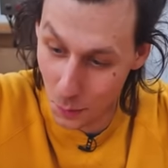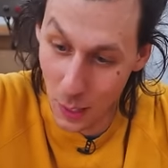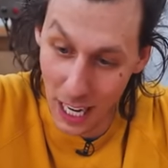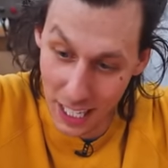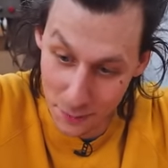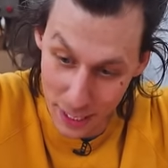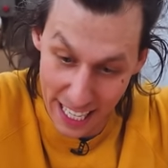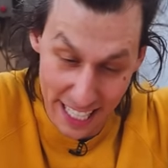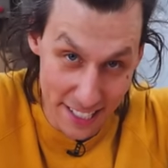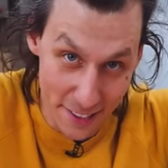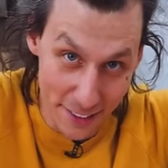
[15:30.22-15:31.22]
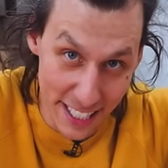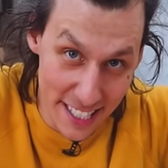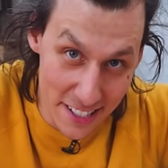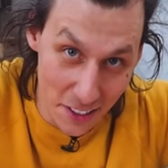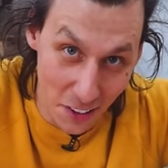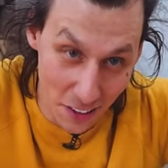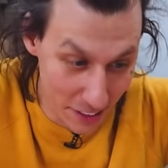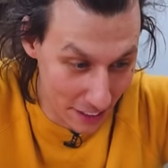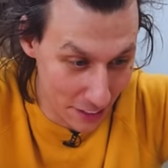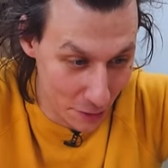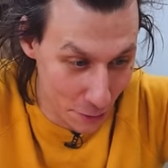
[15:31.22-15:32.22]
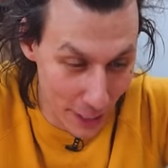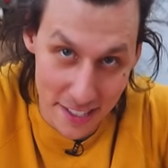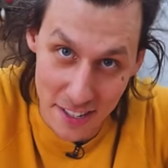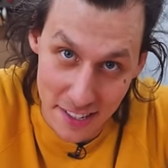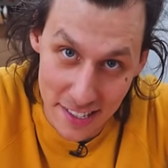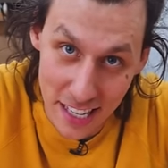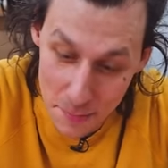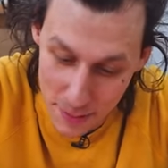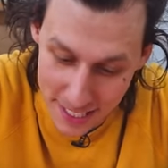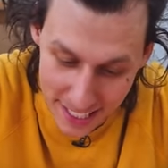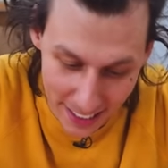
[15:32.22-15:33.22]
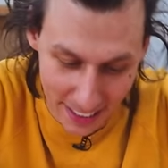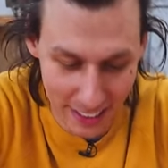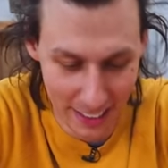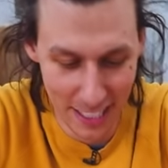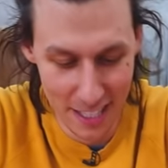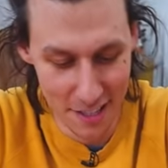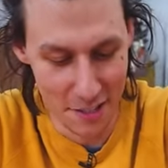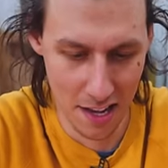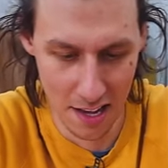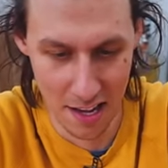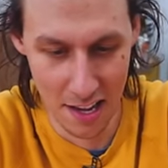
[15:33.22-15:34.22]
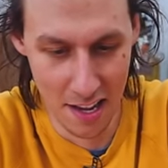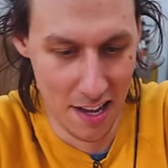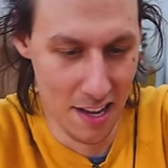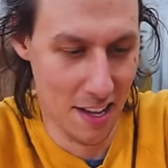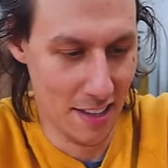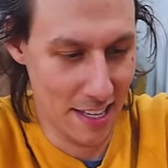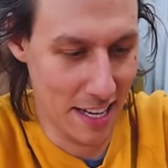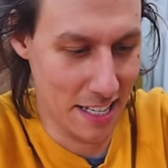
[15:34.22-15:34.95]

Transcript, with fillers: why we had to install the two extra side bits here so that the